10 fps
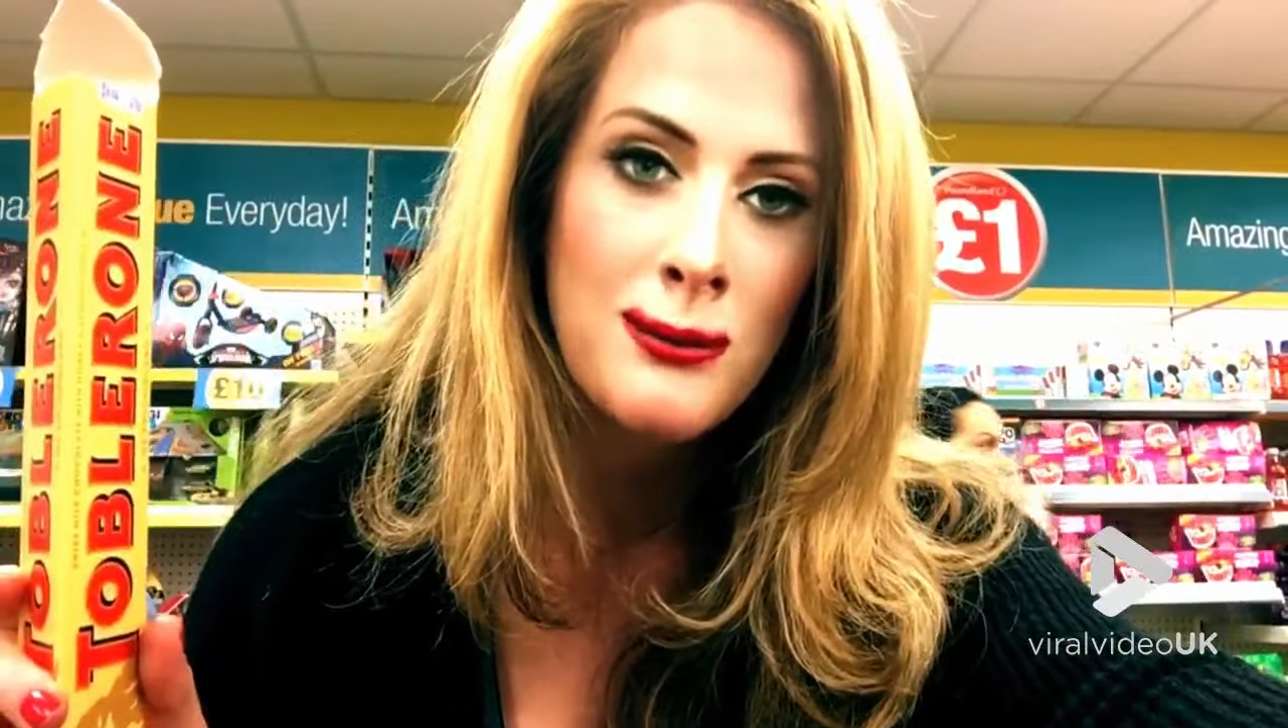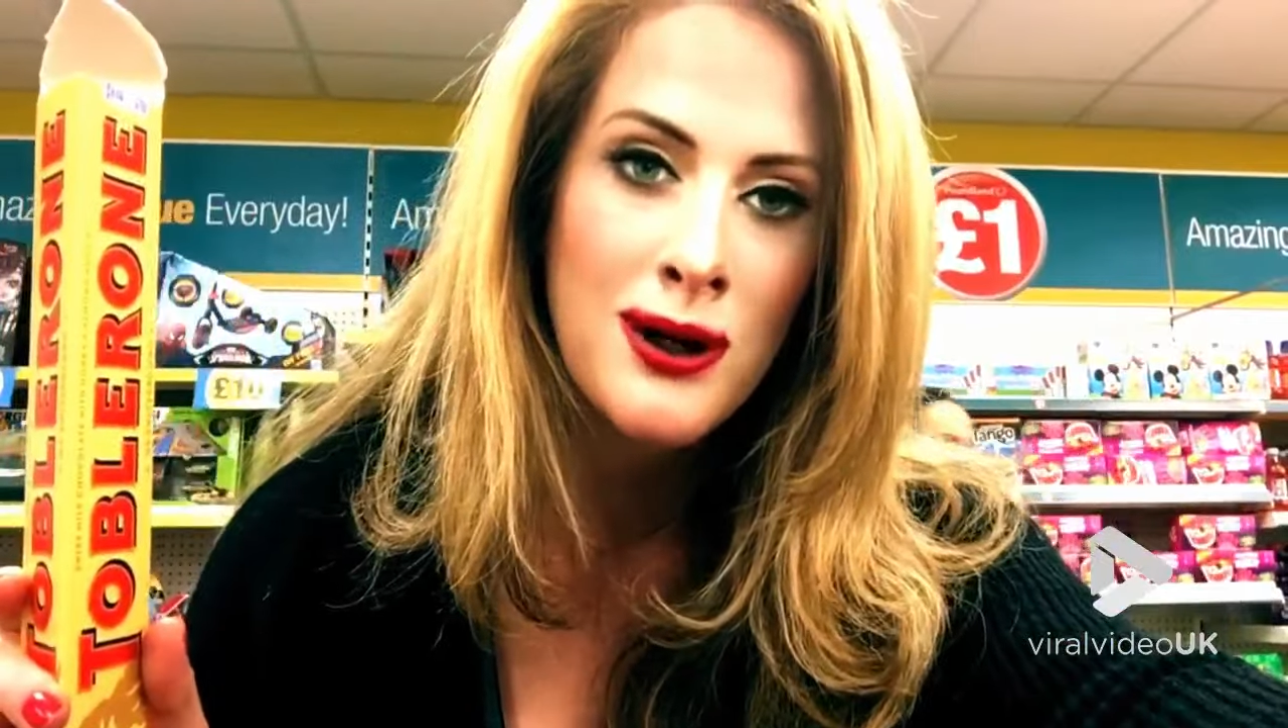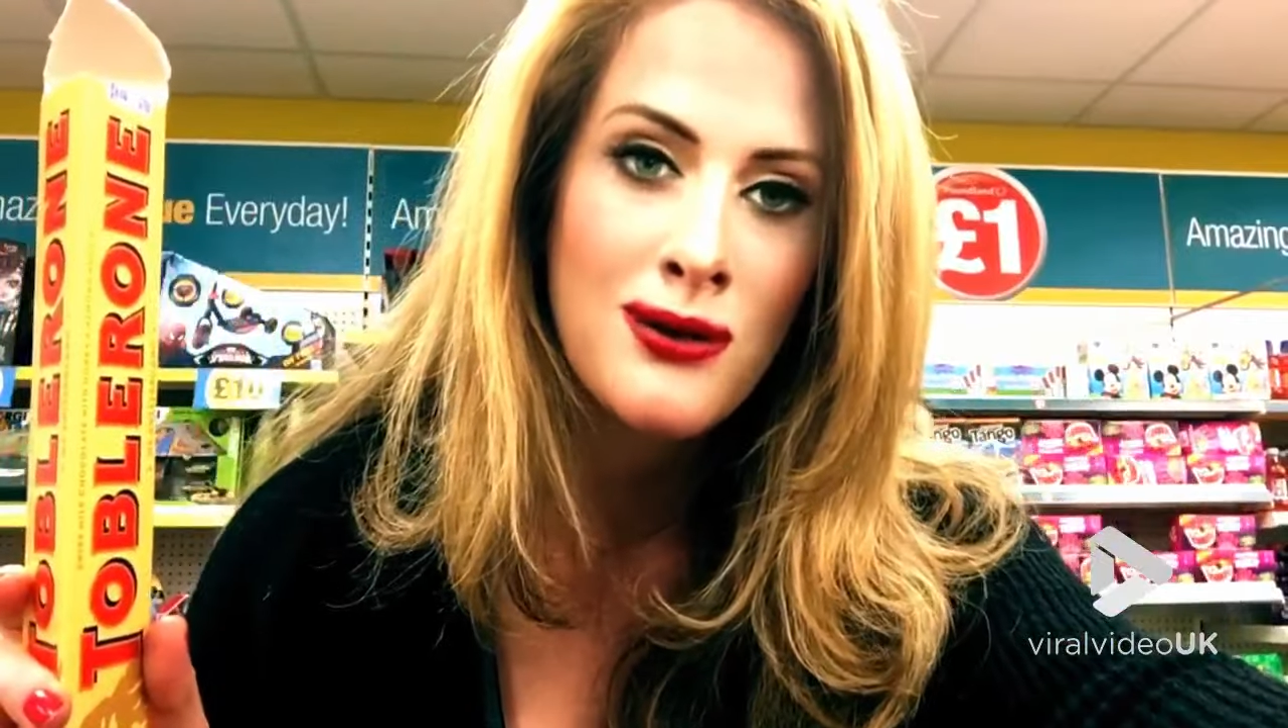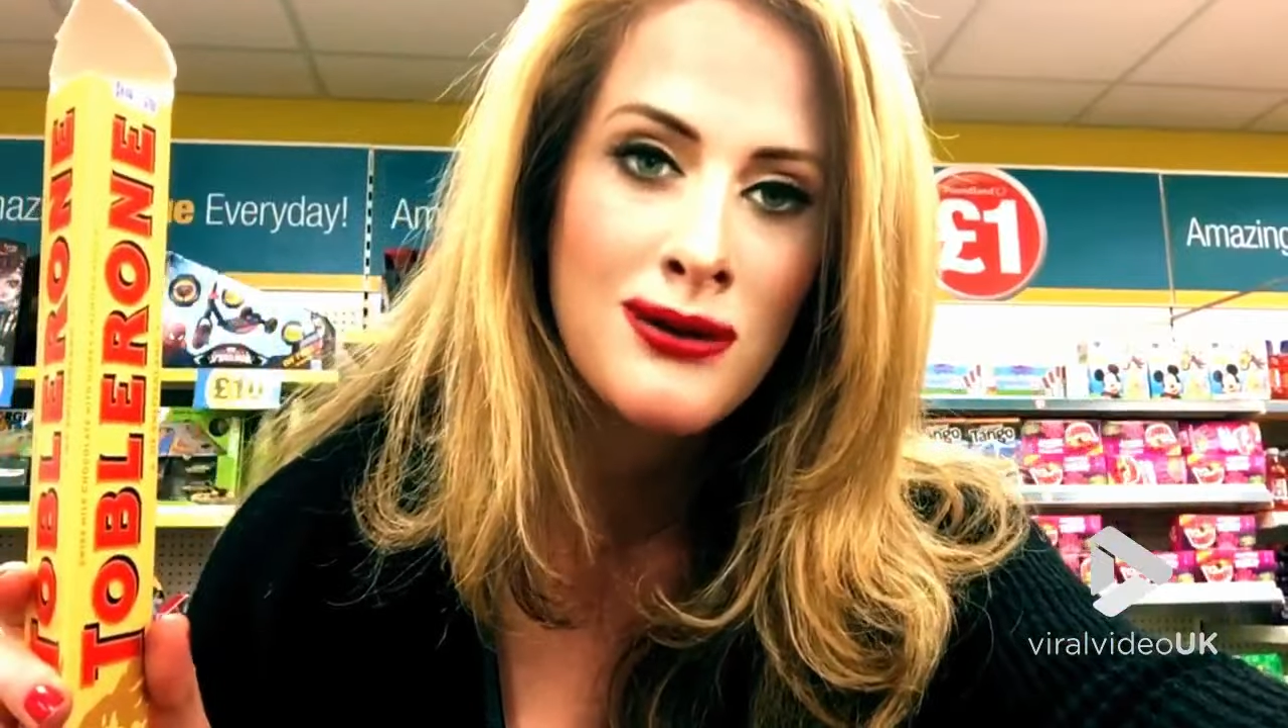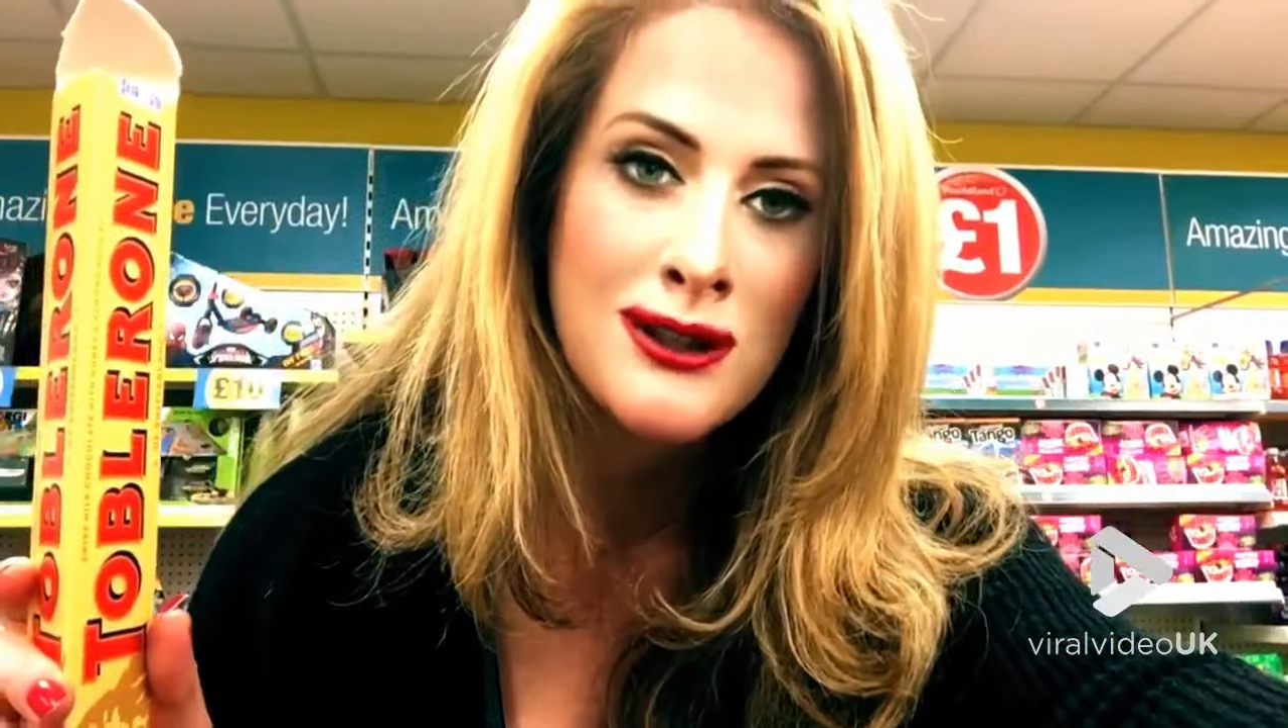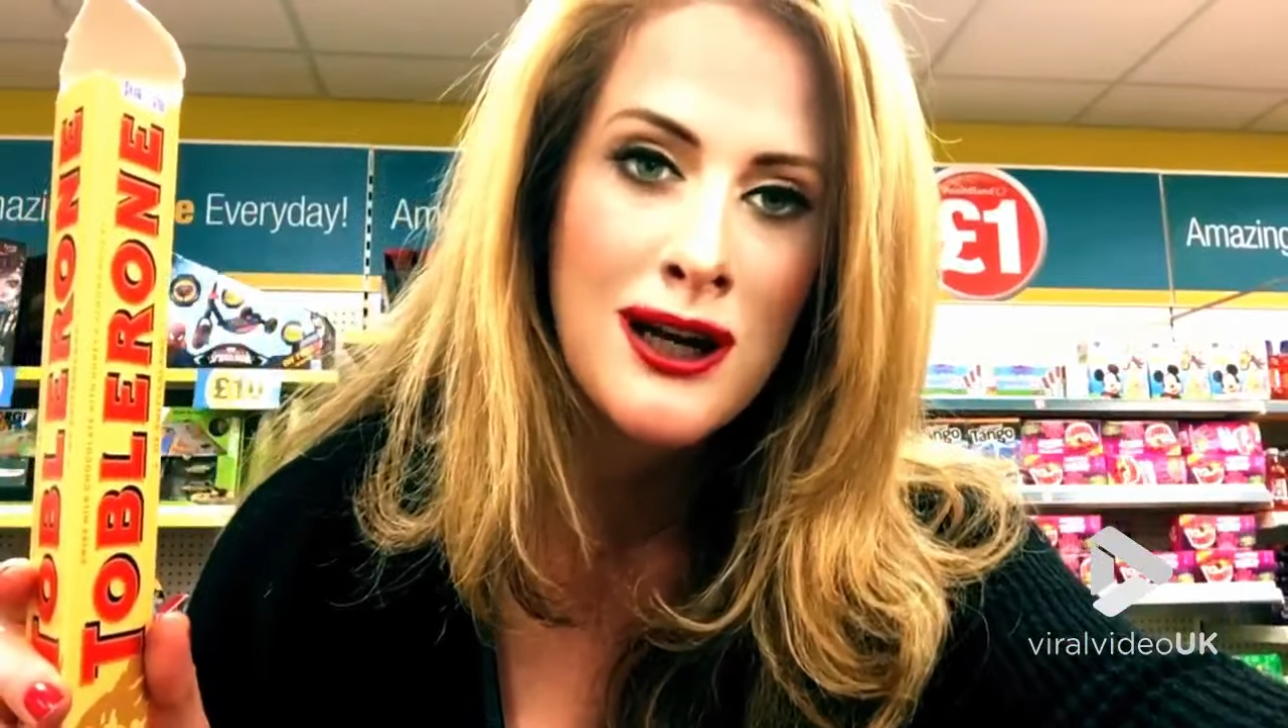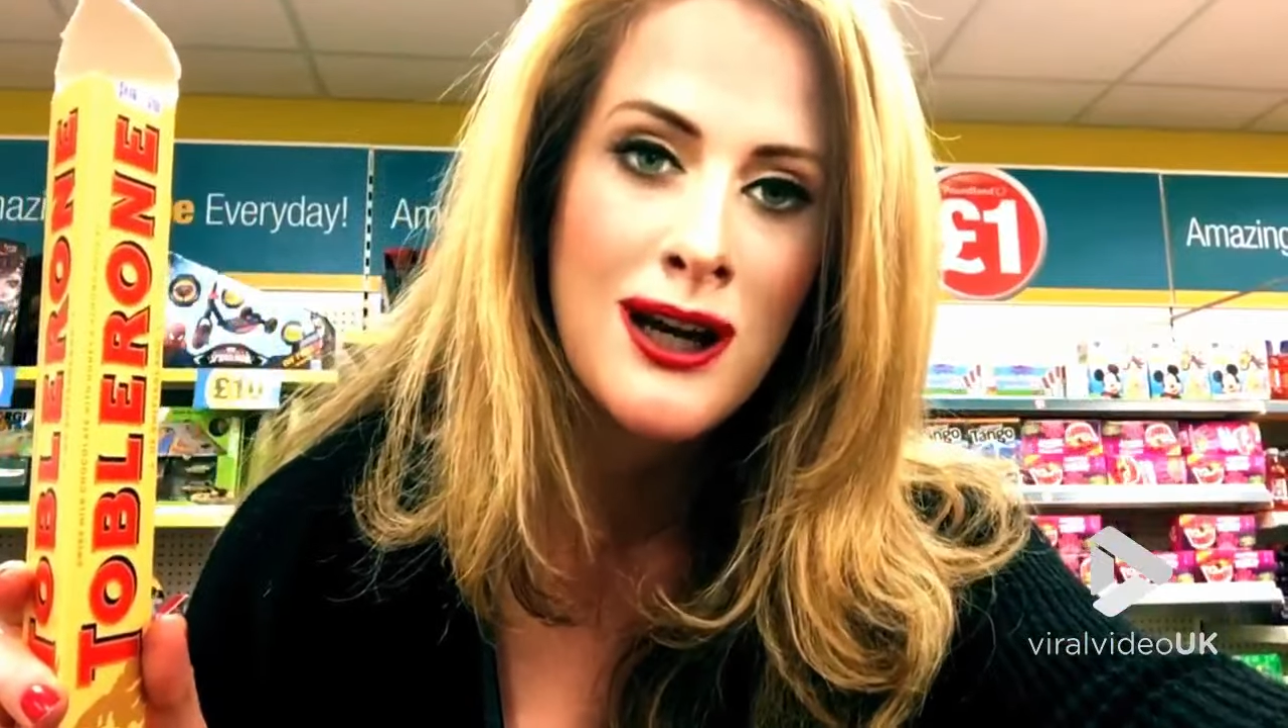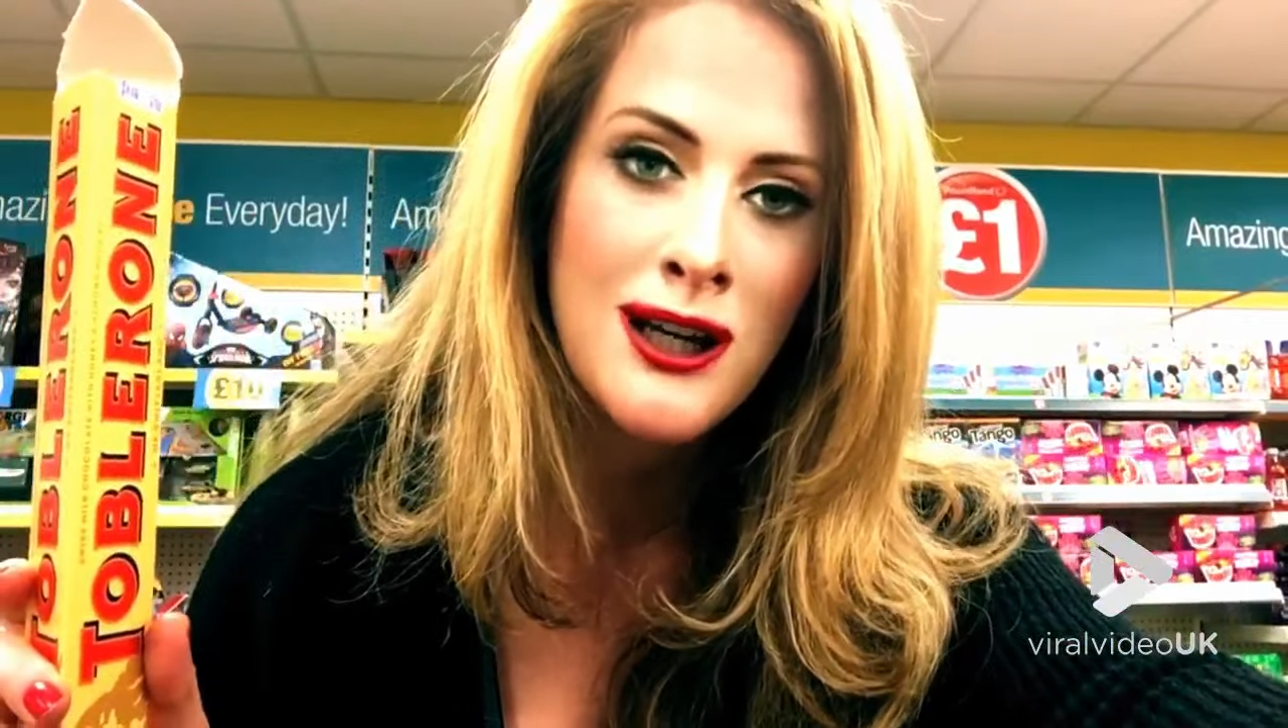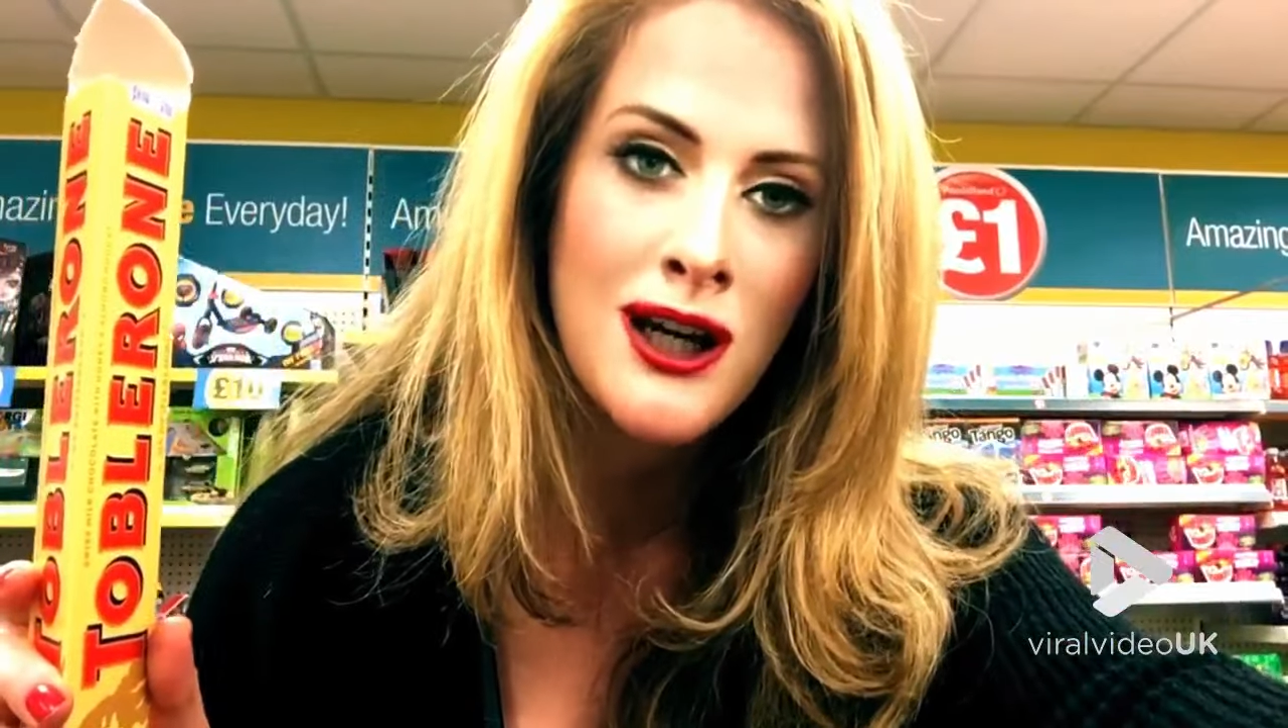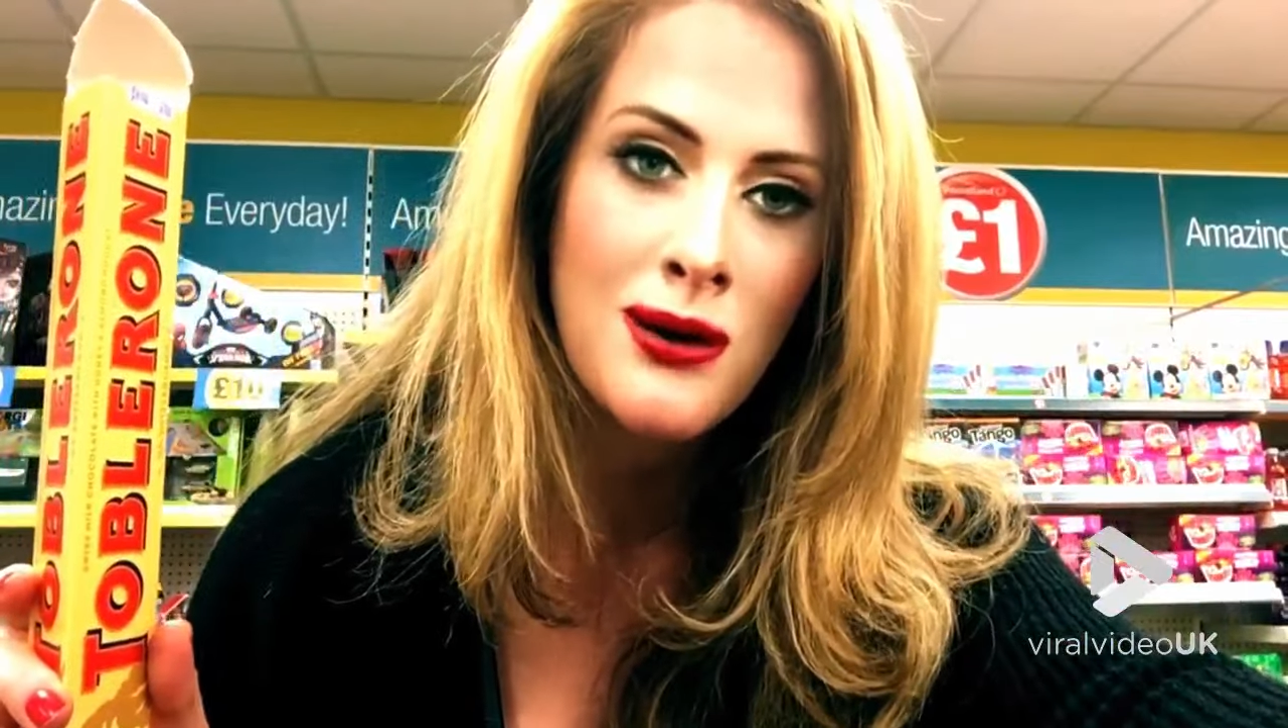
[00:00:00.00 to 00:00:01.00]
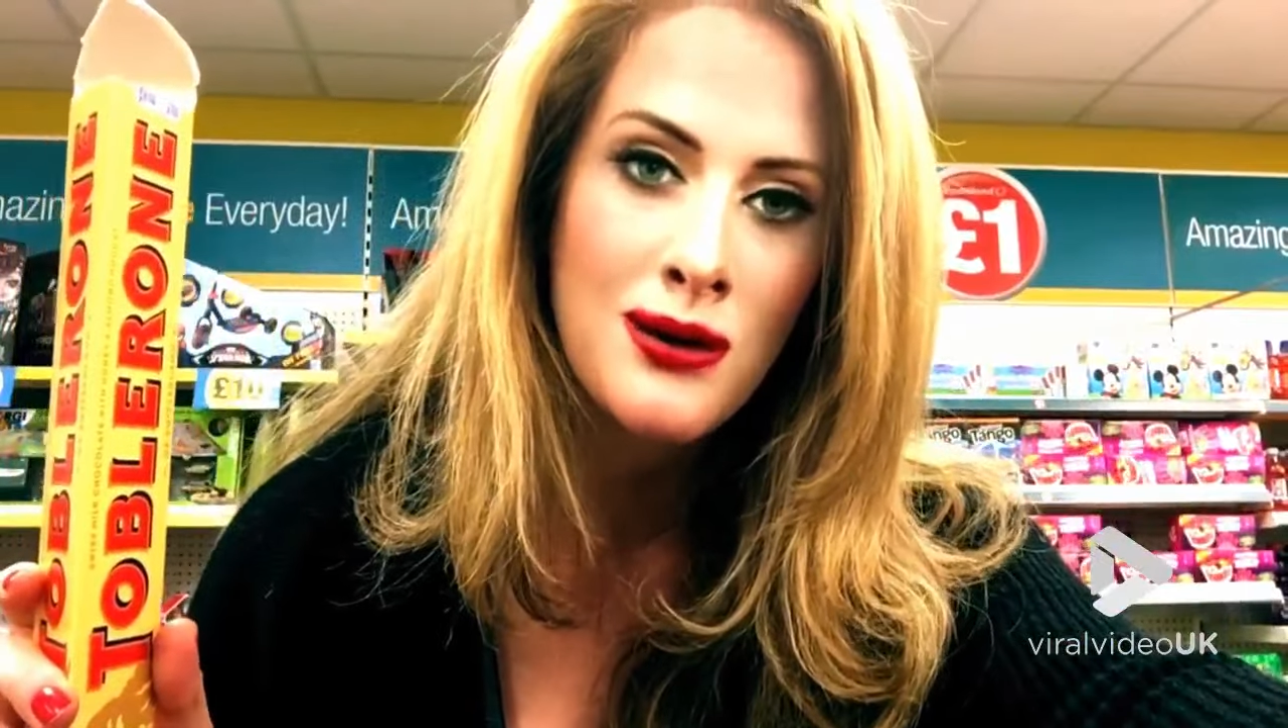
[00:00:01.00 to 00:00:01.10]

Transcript: Beyonce, you know,